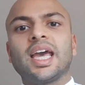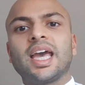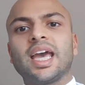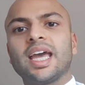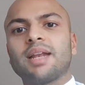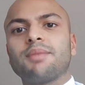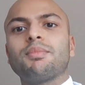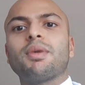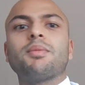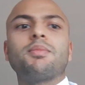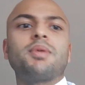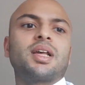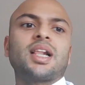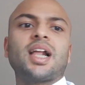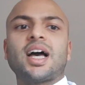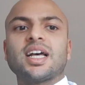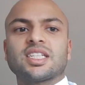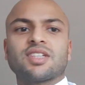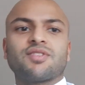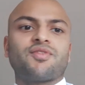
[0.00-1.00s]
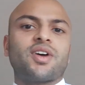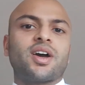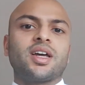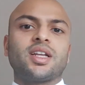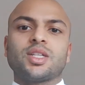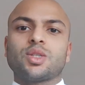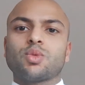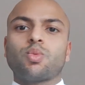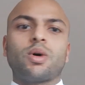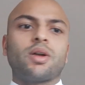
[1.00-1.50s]
it may be classified
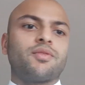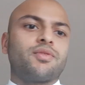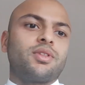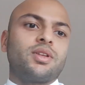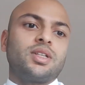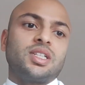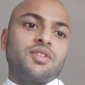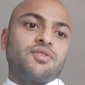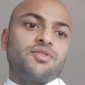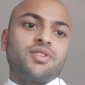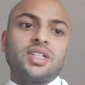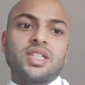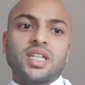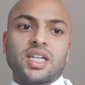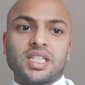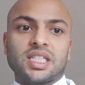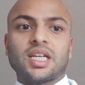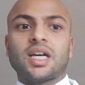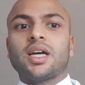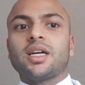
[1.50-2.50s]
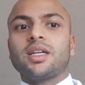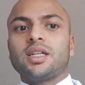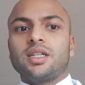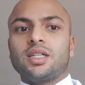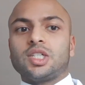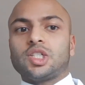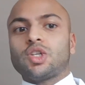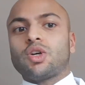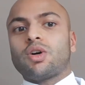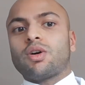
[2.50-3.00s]
as one of the different anxiety
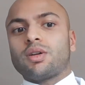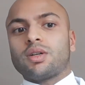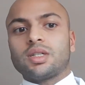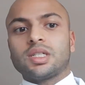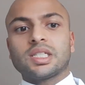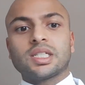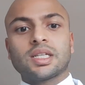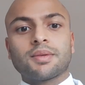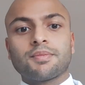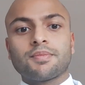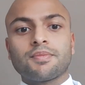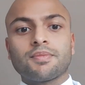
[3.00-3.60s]
disorders.